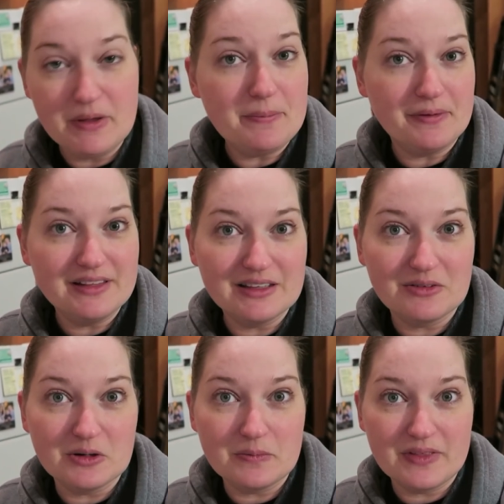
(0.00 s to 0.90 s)
people in the
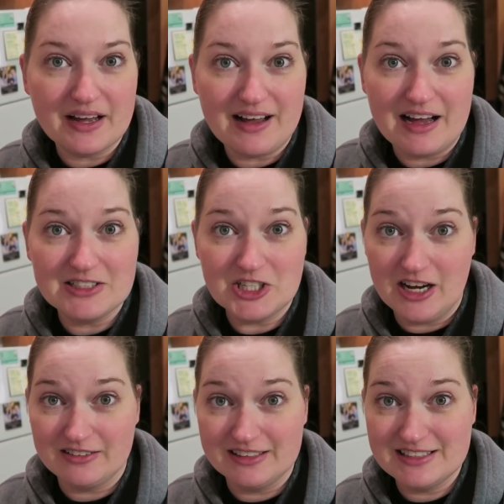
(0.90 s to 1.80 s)
group that got
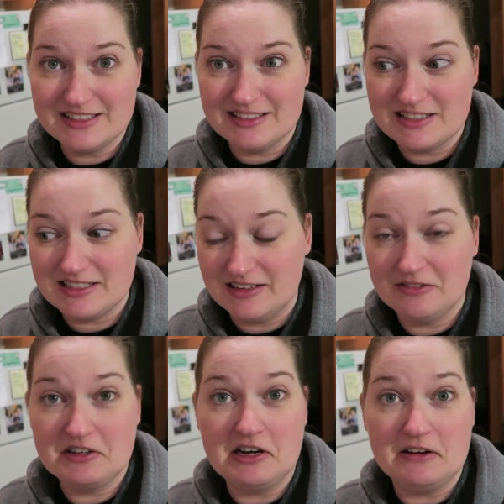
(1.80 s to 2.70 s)
chocolates instead
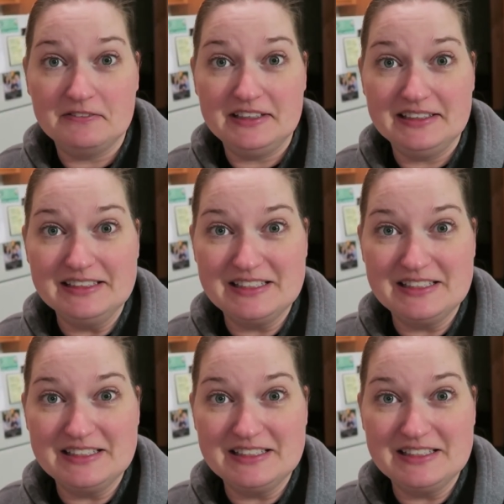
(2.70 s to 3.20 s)
of coffee.